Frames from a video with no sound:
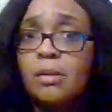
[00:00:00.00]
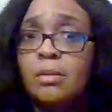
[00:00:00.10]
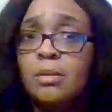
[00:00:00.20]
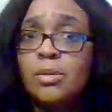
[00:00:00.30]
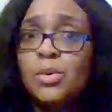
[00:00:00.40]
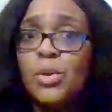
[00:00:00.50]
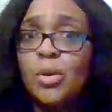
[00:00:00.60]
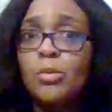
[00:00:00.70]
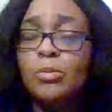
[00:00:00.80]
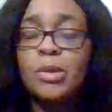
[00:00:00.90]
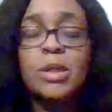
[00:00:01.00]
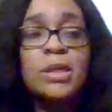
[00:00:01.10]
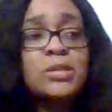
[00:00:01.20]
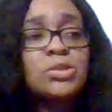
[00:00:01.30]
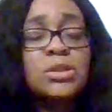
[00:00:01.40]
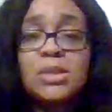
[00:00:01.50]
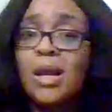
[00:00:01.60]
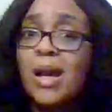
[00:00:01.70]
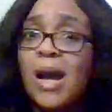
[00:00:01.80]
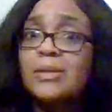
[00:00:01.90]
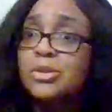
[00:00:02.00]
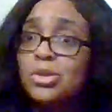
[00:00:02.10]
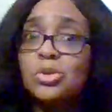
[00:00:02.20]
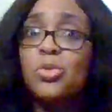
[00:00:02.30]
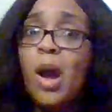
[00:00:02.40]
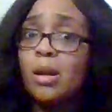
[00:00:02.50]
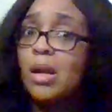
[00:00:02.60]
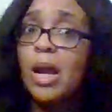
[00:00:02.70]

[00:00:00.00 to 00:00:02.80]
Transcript: You know, but and it's just like God took you out of